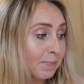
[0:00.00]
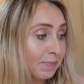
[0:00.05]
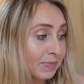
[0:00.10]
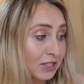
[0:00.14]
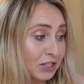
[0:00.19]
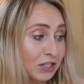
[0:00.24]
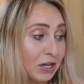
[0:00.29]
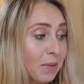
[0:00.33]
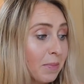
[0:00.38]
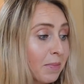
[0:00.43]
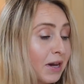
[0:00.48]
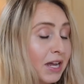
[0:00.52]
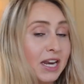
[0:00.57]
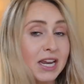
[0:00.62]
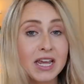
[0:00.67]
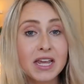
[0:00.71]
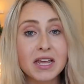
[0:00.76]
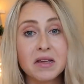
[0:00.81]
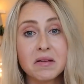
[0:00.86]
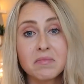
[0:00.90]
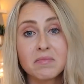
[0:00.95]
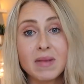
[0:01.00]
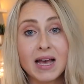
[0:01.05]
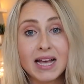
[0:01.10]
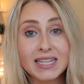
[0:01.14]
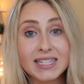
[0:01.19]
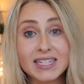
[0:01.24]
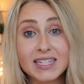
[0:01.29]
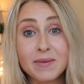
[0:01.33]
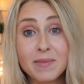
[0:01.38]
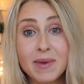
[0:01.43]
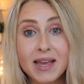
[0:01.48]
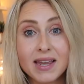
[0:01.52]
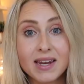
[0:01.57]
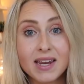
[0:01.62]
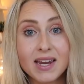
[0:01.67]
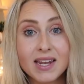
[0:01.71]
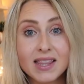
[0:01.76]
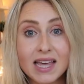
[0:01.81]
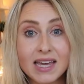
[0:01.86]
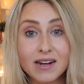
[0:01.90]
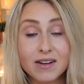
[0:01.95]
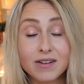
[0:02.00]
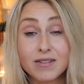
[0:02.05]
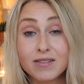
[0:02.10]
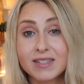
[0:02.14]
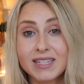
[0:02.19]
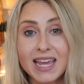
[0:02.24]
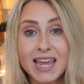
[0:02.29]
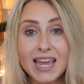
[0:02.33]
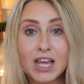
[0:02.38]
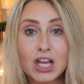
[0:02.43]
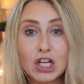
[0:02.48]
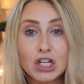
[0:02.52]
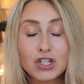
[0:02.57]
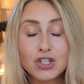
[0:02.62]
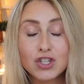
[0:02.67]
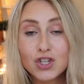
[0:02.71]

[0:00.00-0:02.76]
somebody estimated that it'll take